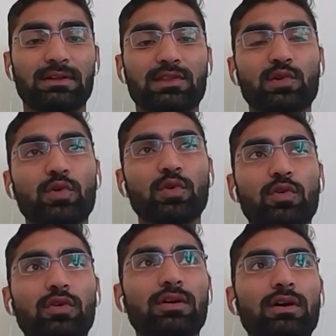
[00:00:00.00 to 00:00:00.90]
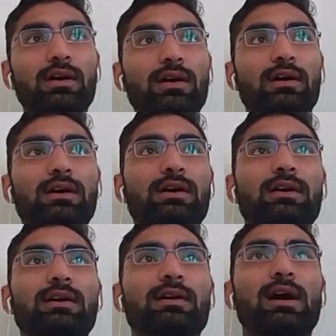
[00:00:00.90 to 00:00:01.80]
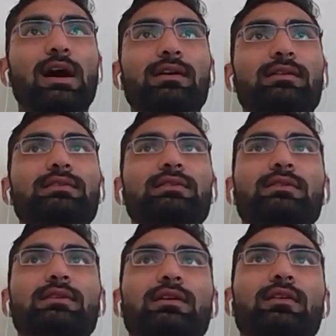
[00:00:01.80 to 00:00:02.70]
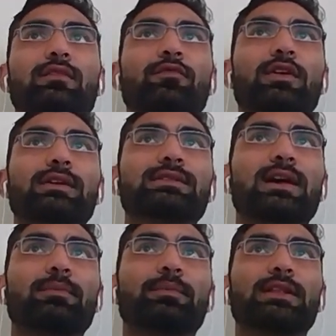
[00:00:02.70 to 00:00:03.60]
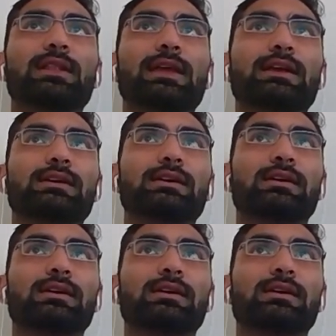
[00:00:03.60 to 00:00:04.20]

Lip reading: so uh, uh, for example, like